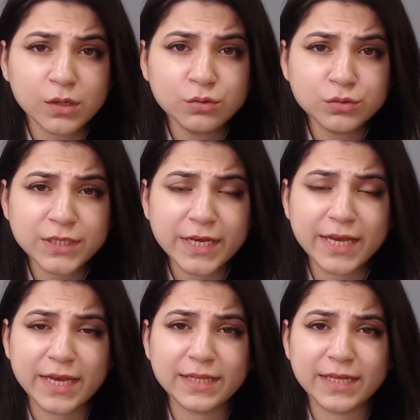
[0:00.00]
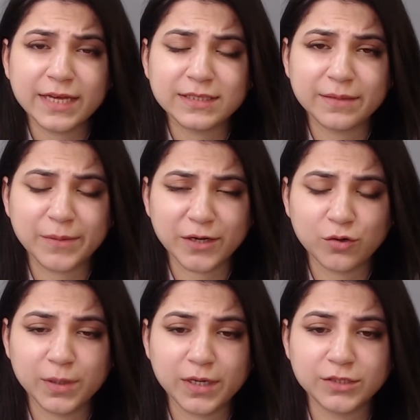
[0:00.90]
who's taking the
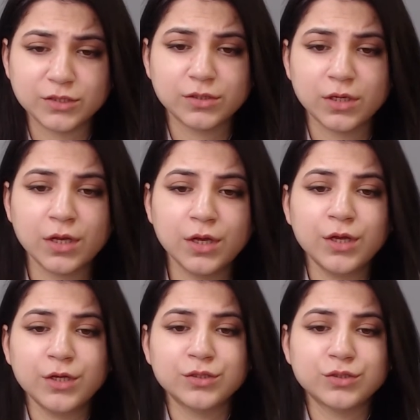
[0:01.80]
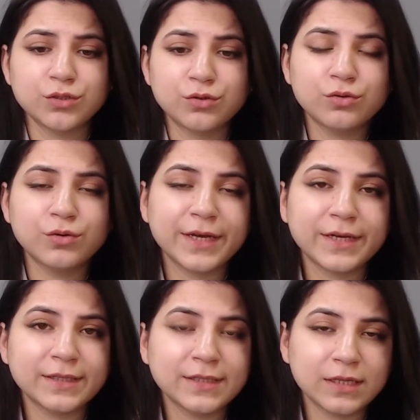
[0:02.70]
antimicrobial agent. So
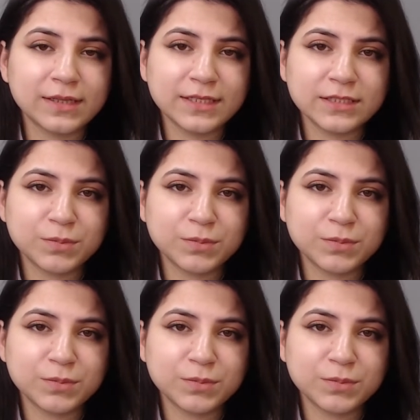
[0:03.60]
in this